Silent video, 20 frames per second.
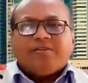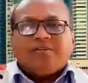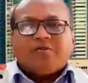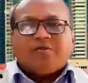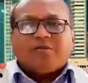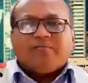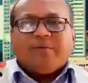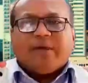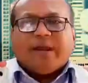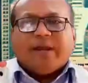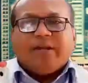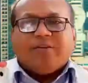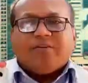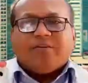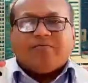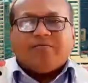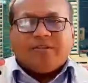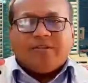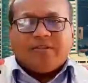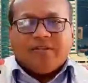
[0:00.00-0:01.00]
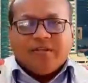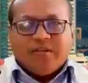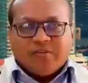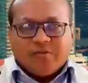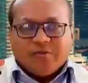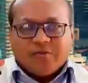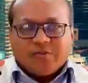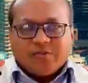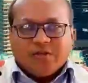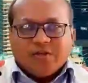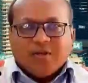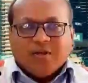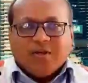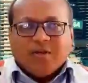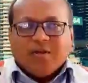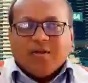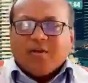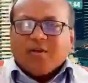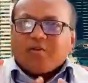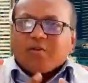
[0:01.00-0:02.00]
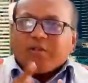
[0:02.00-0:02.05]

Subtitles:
a variety of issues. So